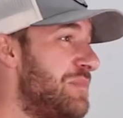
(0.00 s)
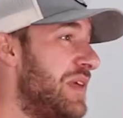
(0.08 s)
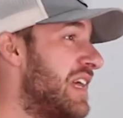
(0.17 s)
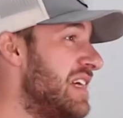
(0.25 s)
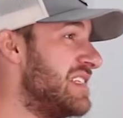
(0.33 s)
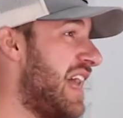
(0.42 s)

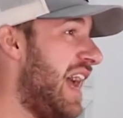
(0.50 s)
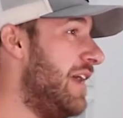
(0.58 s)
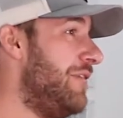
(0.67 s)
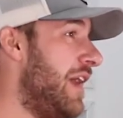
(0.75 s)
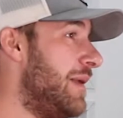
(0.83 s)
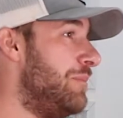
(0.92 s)
because
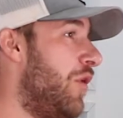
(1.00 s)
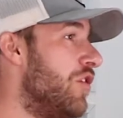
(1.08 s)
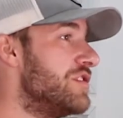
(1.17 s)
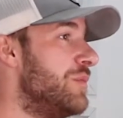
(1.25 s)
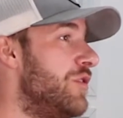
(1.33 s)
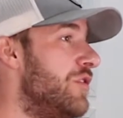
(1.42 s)
I've had
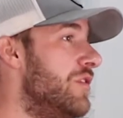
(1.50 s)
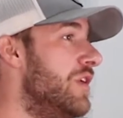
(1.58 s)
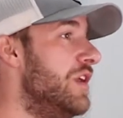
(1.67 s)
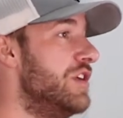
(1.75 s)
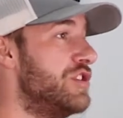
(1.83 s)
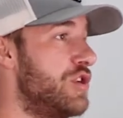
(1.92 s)
multiple
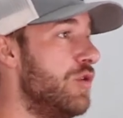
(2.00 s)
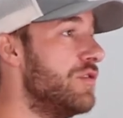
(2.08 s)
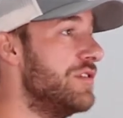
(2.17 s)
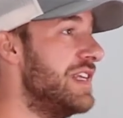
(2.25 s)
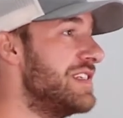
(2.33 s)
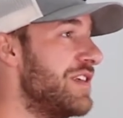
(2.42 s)

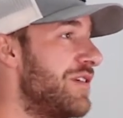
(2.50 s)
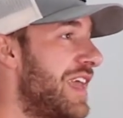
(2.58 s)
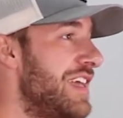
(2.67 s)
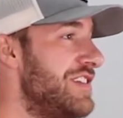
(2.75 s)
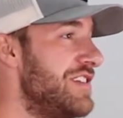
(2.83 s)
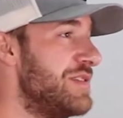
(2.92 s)
shoulder
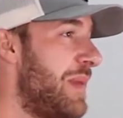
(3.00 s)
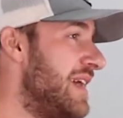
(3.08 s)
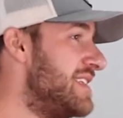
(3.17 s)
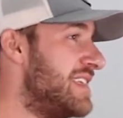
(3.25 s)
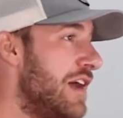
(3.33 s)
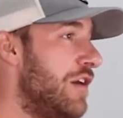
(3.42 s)
dislocations
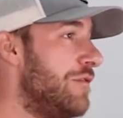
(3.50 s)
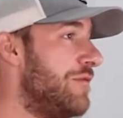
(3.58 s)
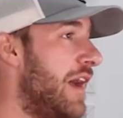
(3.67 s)
myself.